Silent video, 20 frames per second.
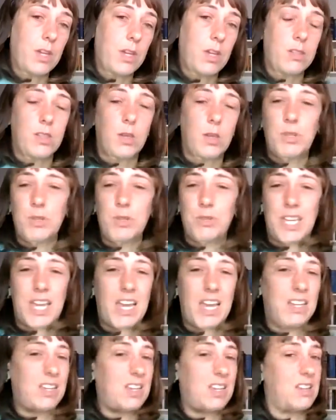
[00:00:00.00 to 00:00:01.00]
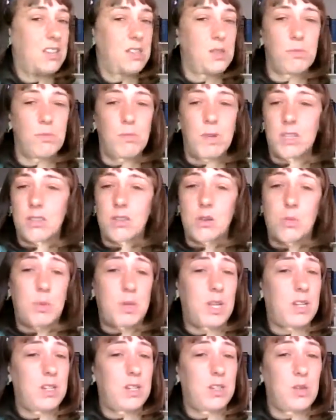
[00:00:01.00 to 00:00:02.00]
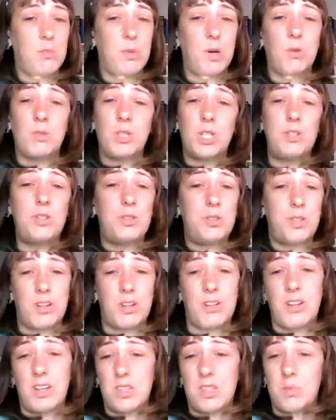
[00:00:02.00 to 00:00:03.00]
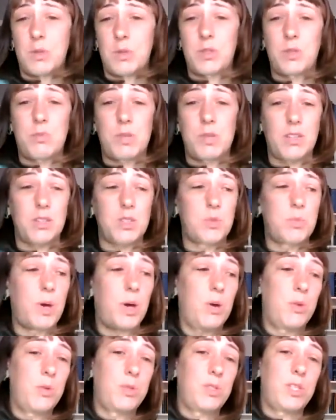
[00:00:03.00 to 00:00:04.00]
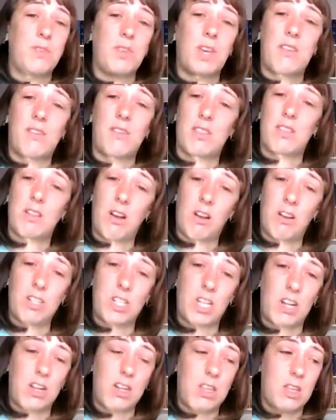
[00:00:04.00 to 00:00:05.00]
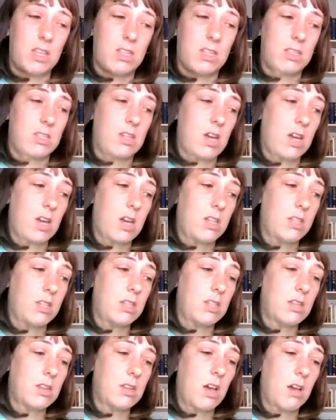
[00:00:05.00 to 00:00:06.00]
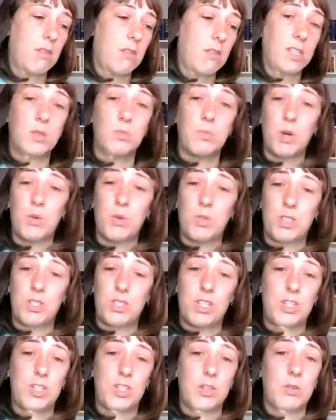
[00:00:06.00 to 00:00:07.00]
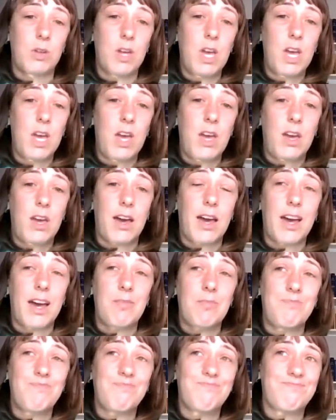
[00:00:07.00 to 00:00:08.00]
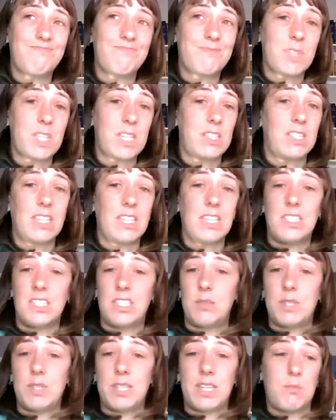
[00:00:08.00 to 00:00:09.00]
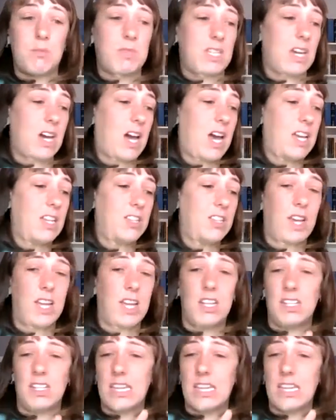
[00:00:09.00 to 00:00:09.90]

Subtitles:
subcutaneous muscle, potentially bone tissues that are not supposed to be exposed. If you have a large area that's of exposed tissue, it's easy to become dehydrated,